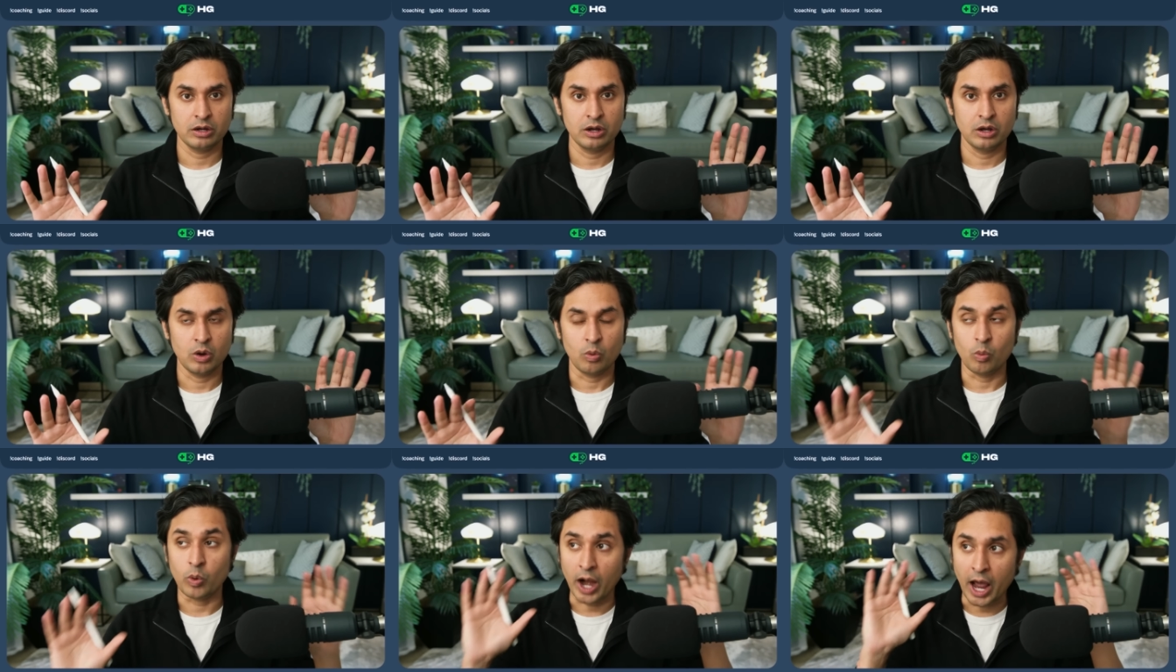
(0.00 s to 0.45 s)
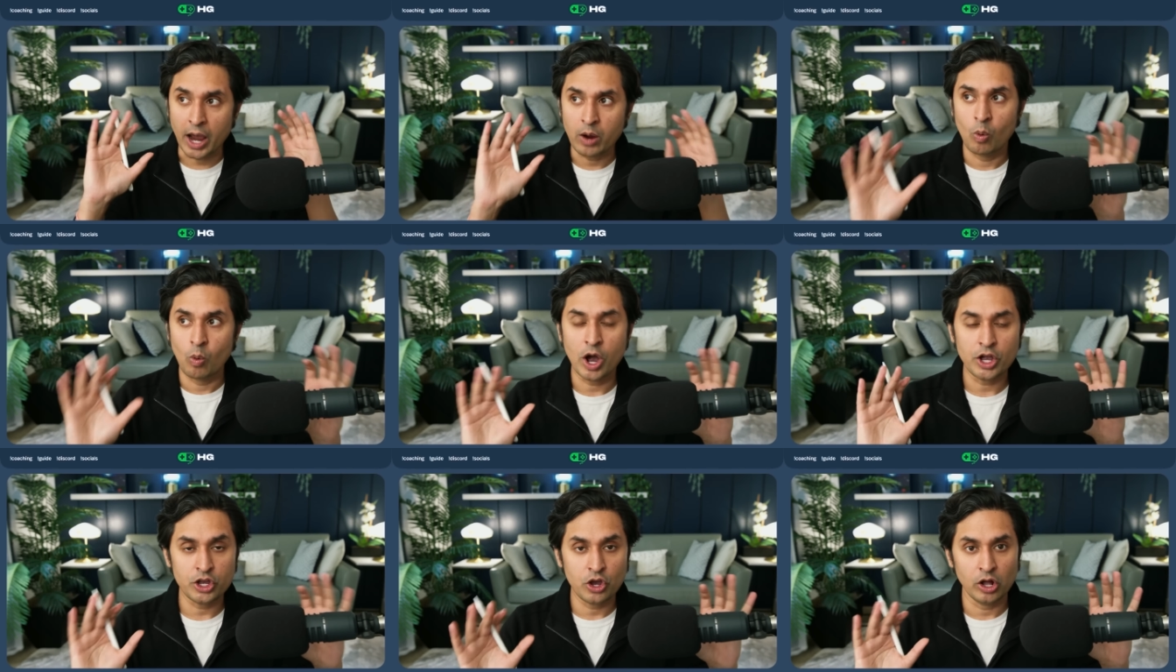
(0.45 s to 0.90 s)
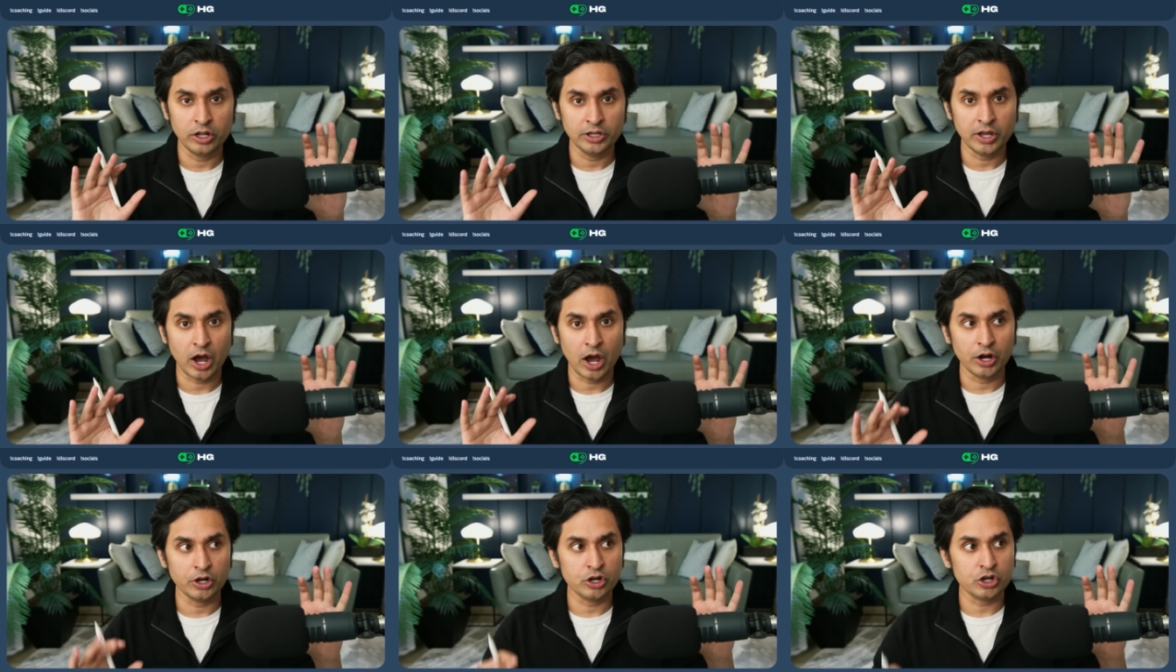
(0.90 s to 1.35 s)
what I want y'all
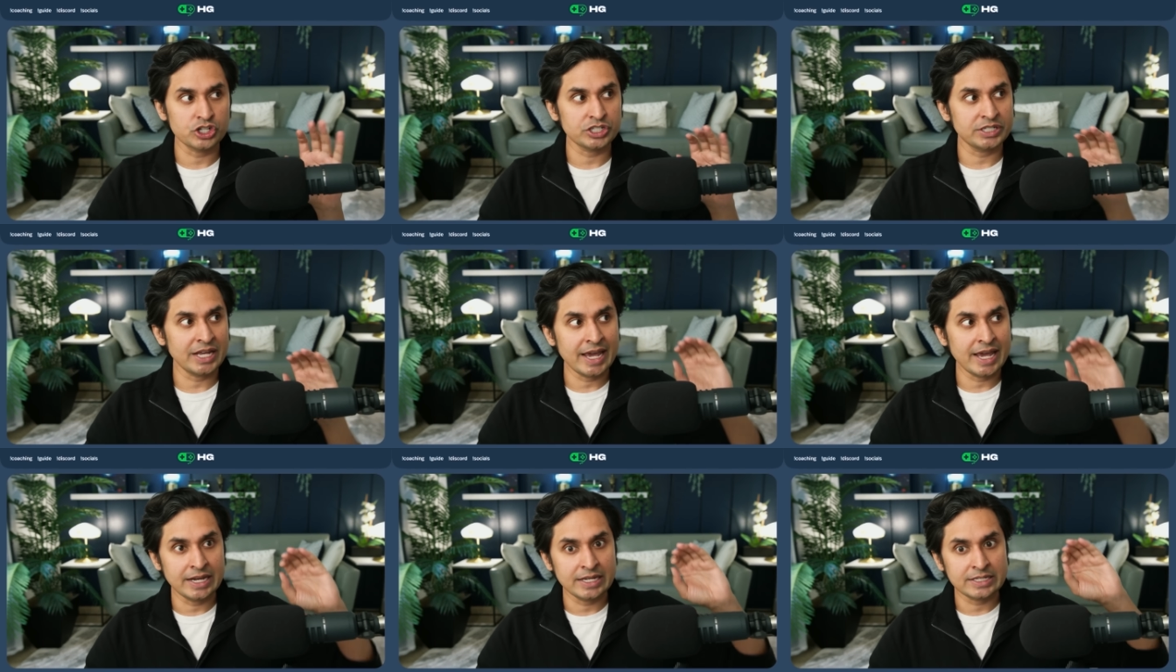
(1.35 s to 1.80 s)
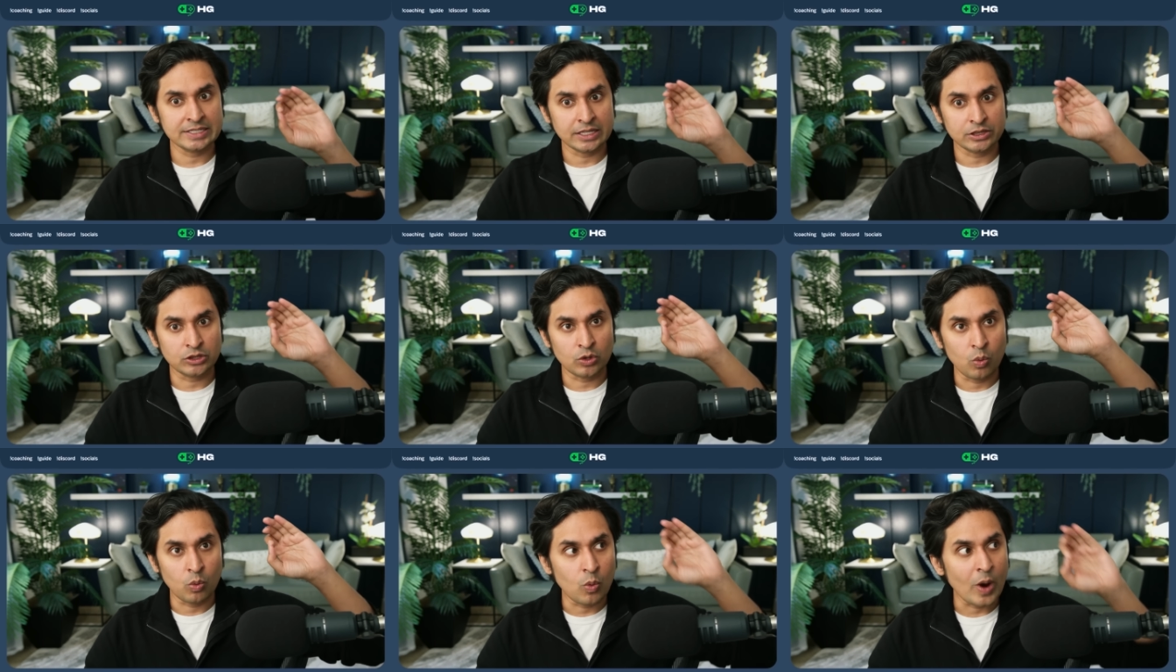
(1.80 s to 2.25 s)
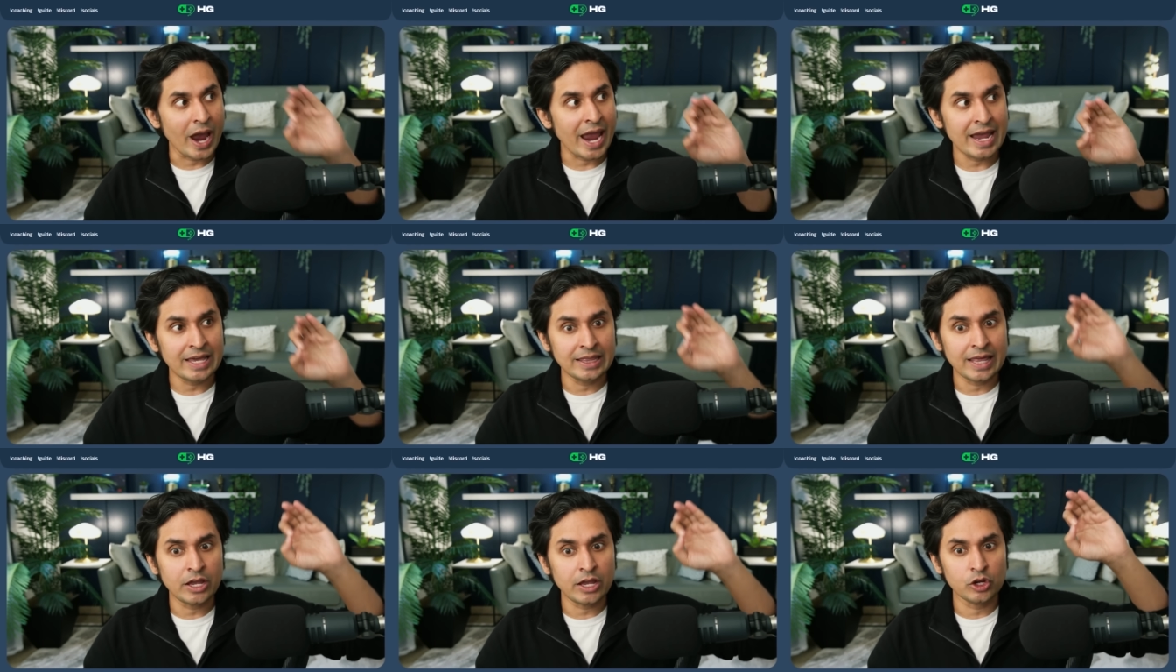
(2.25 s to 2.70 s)
to understand is that the
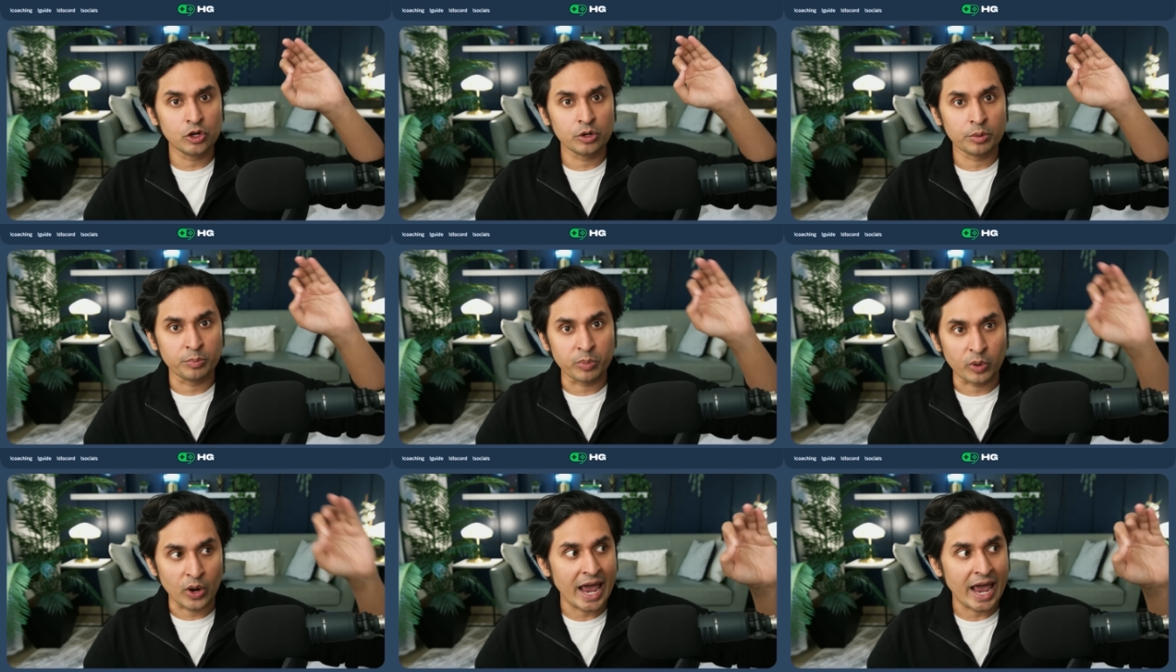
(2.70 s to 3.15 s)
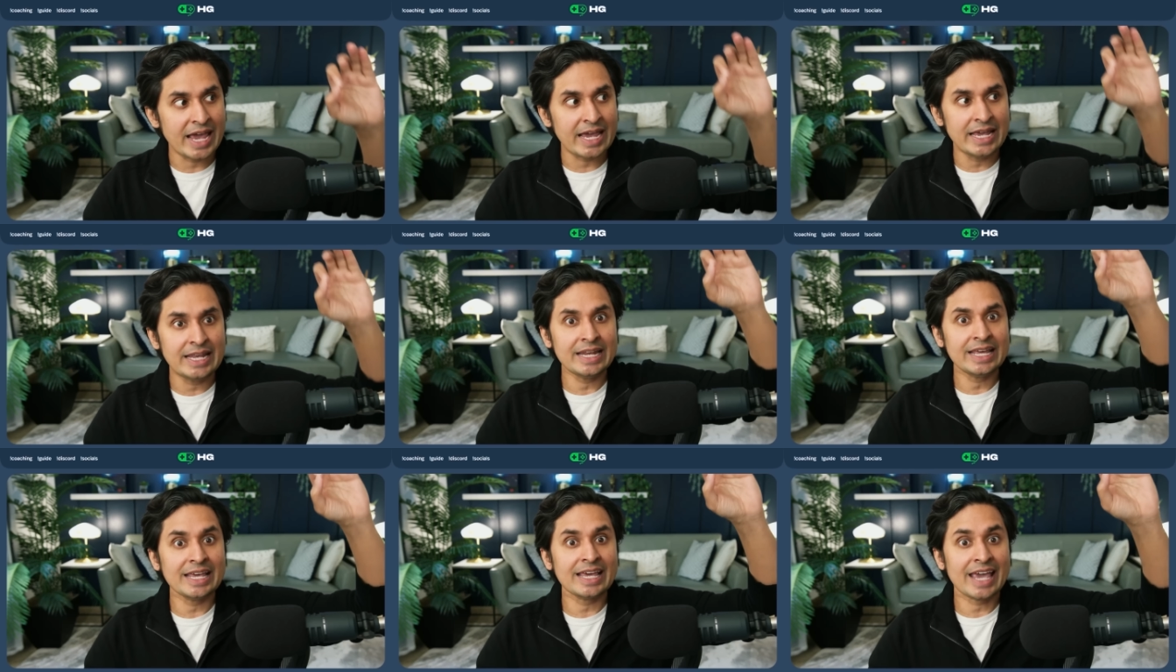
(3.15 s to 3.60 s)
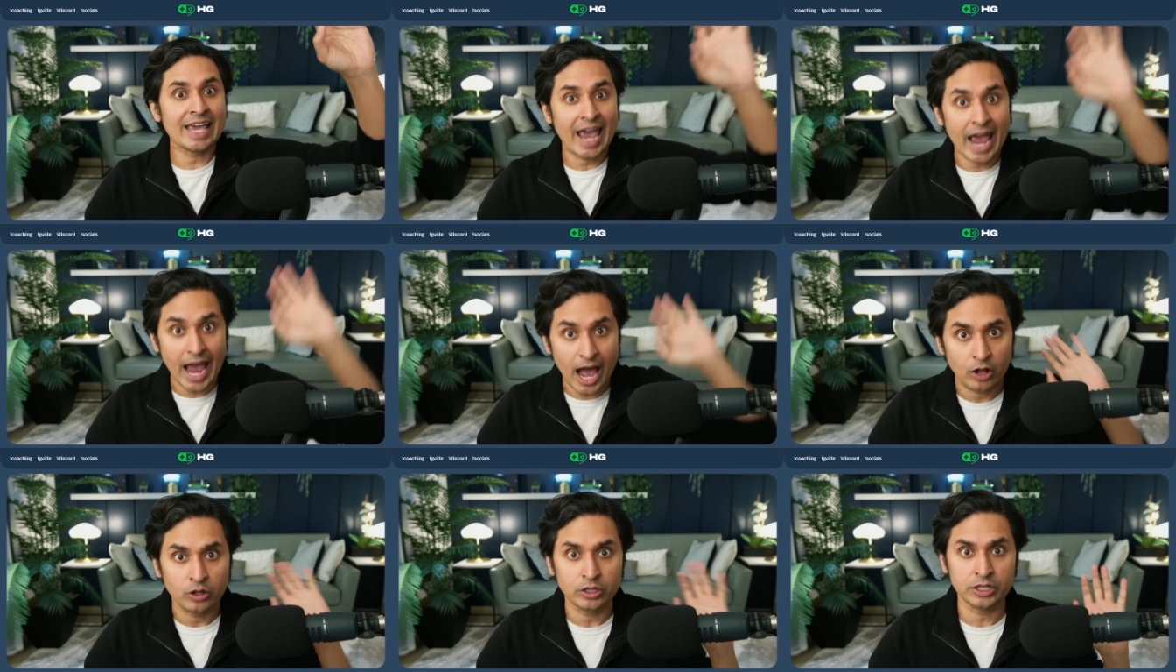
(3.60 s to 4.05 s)
way that your brain
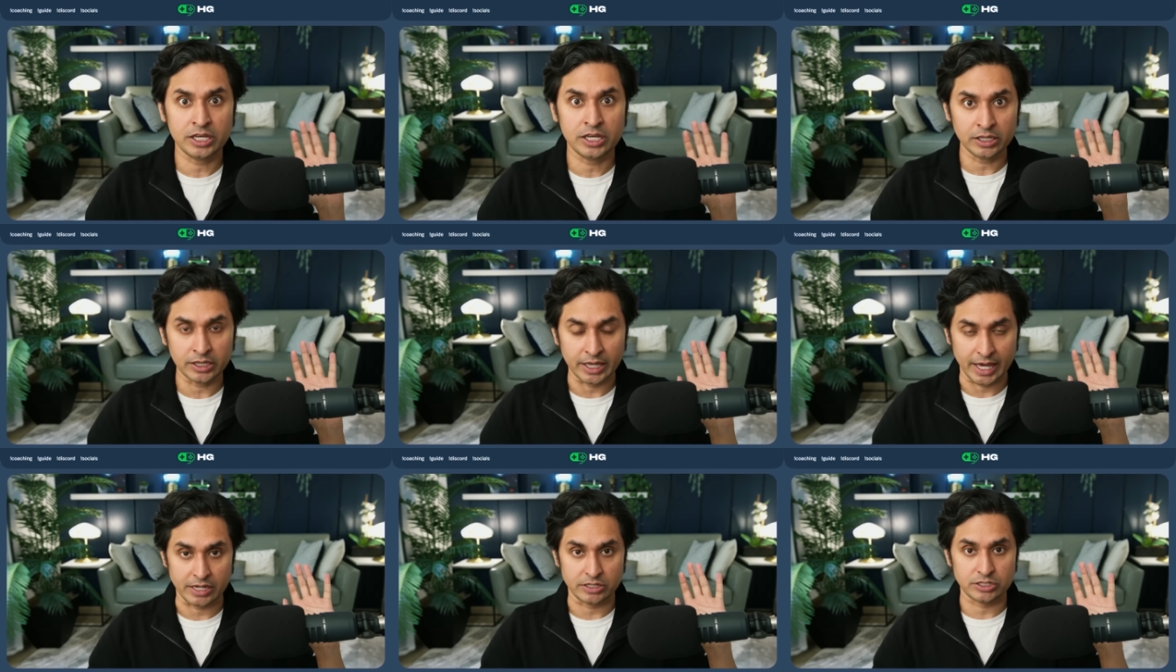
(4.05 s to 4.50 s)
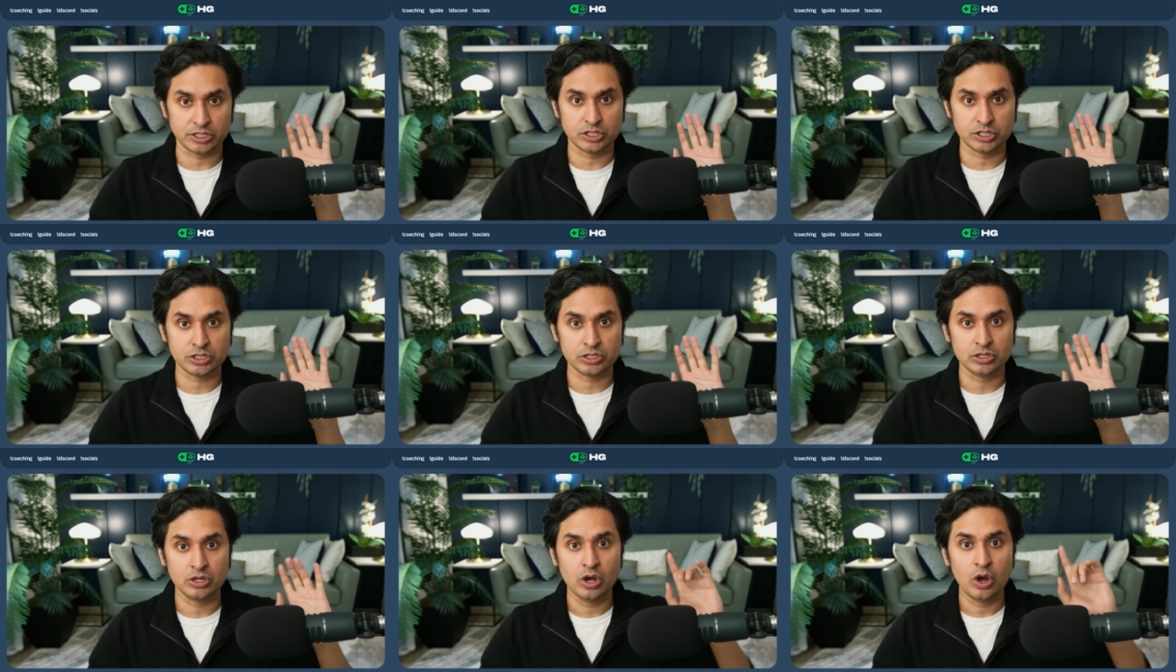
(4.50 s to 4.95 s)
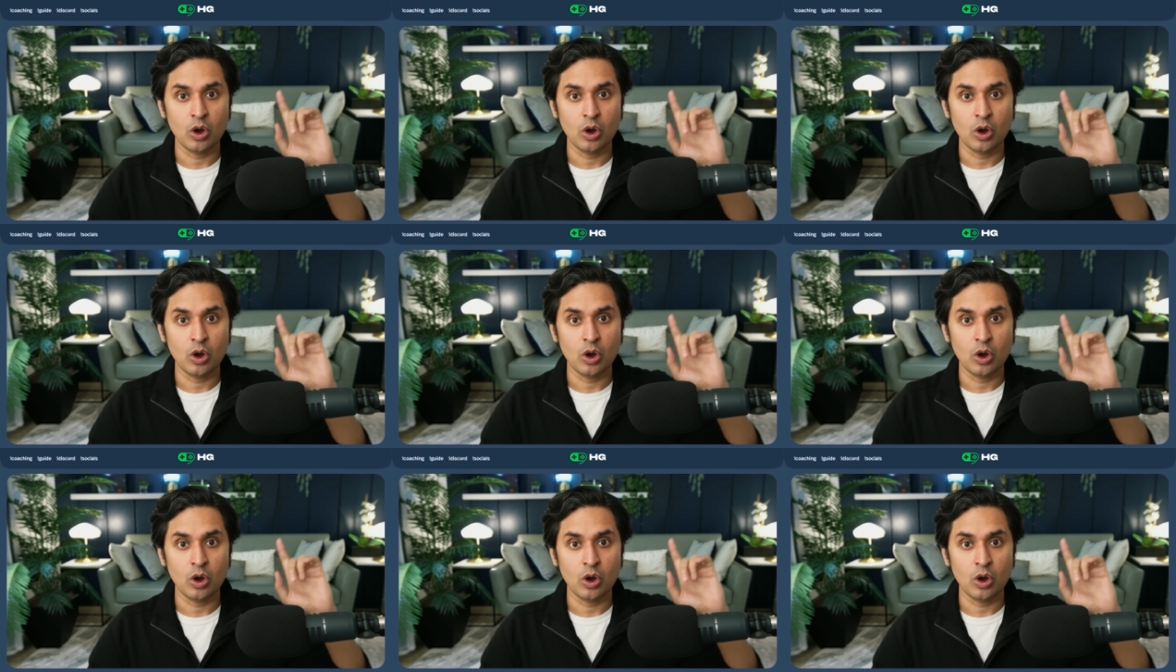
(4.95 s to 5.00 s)
calculates